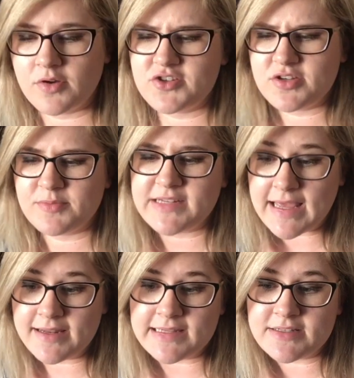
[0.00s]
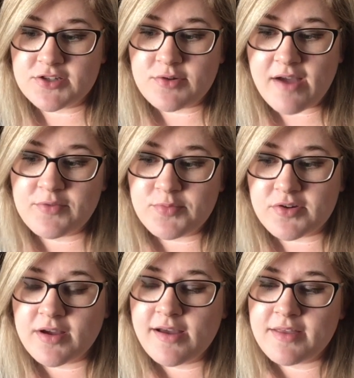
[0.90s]
Question number 10 is, do you have a
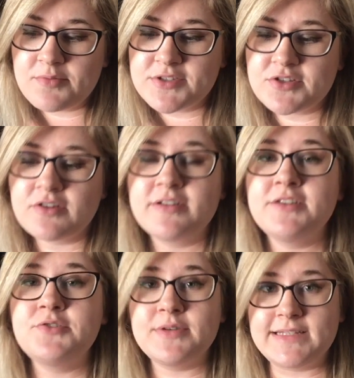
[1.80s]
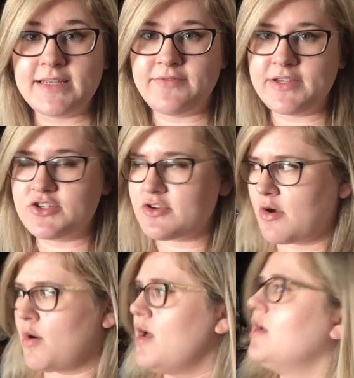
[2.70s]
book that was turned into a TV
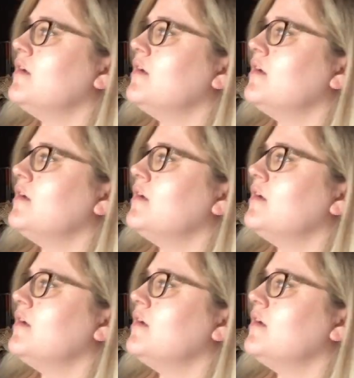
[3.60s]
show?